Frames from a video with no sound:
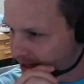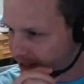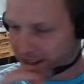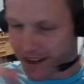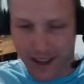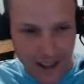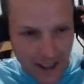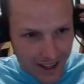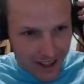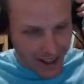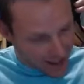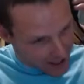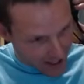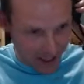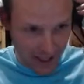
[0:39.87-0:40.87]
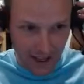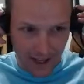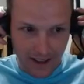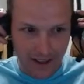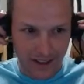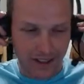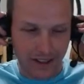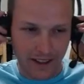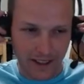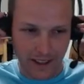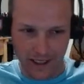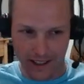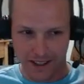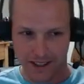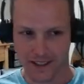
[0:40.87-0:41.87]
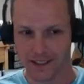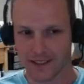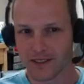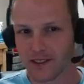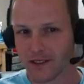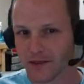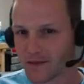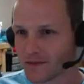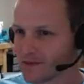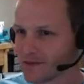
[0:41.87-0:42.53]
So how are you guys? How you guys digging